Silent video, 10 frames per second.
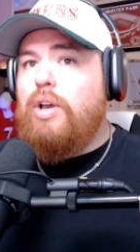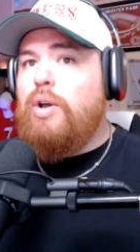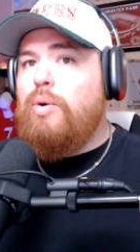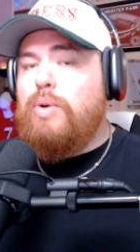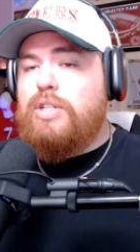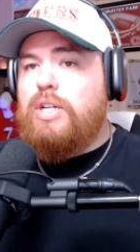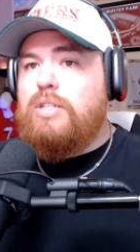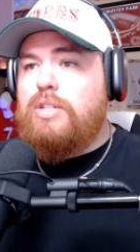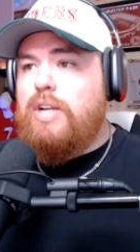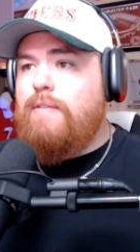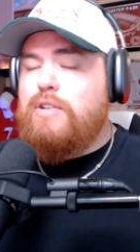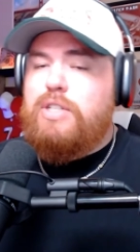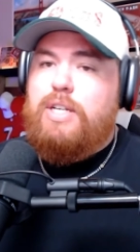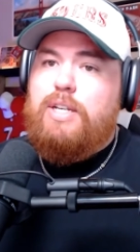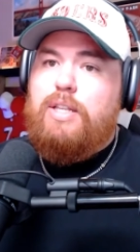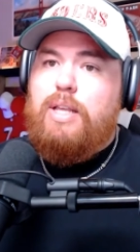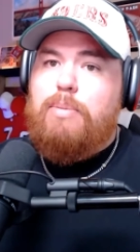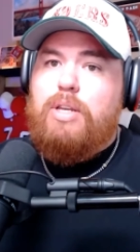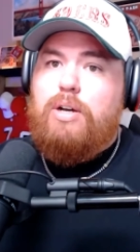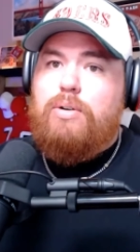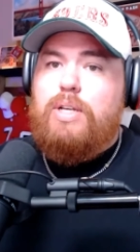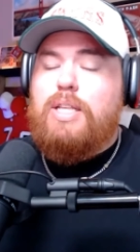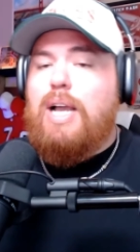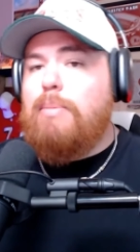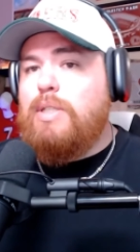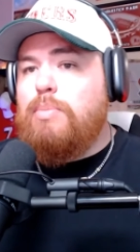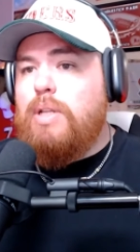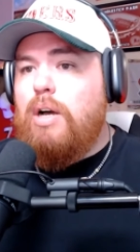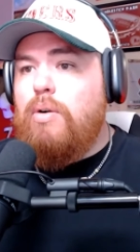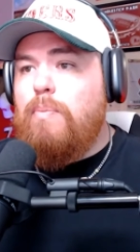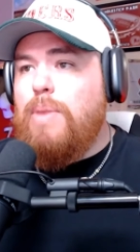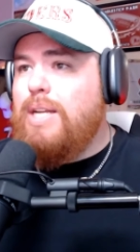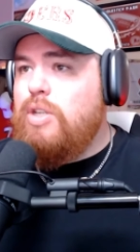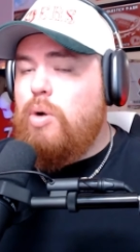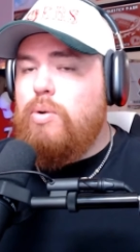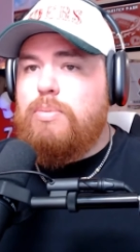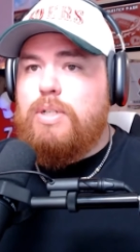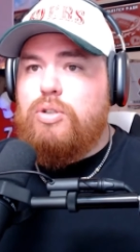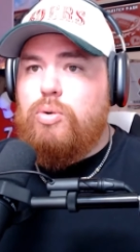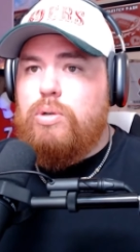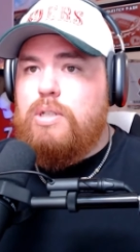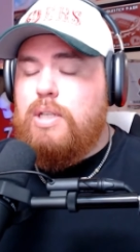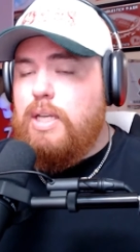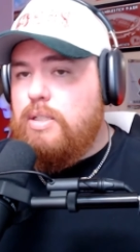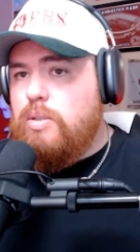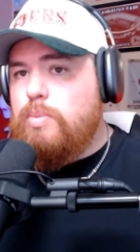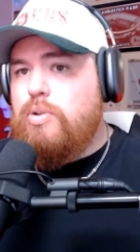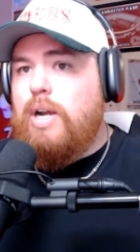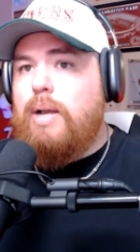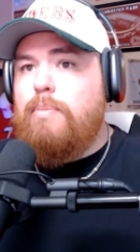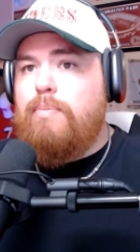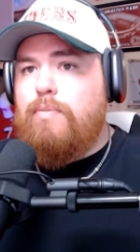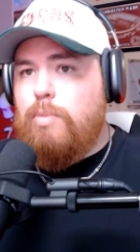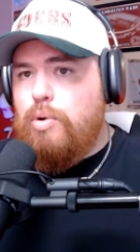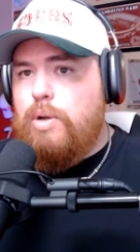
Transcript: with Justin Jefferson. Let me know in the comments below. And as always, make sure to like and subscribe for more